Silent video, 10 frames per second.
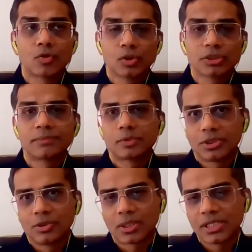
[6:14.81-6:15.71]
rose up to
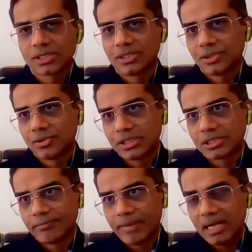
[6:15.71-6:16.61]
the occasion in the
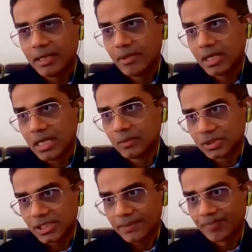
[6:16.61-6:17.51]
recent pandemic, I
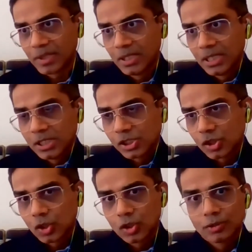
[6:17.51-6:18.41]
would say.
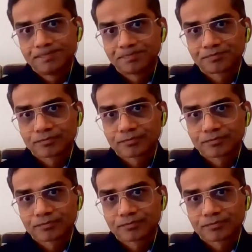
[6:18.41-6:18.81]
So,